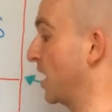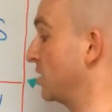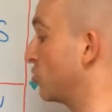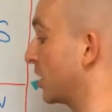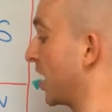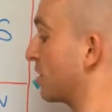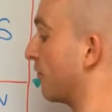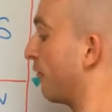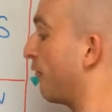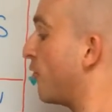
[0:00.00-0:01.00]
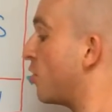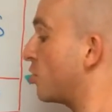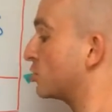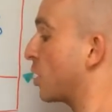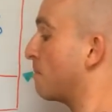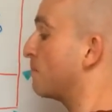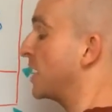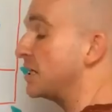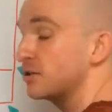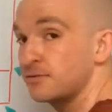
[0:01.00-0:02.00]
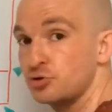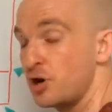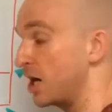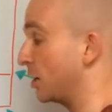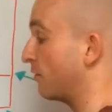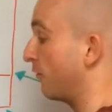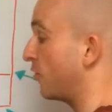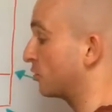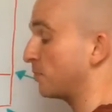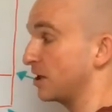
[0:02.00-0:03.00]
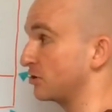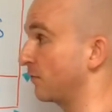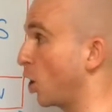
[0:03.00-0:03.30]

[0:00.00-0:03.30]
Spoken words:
he's going to get the first piece of training, the first piece of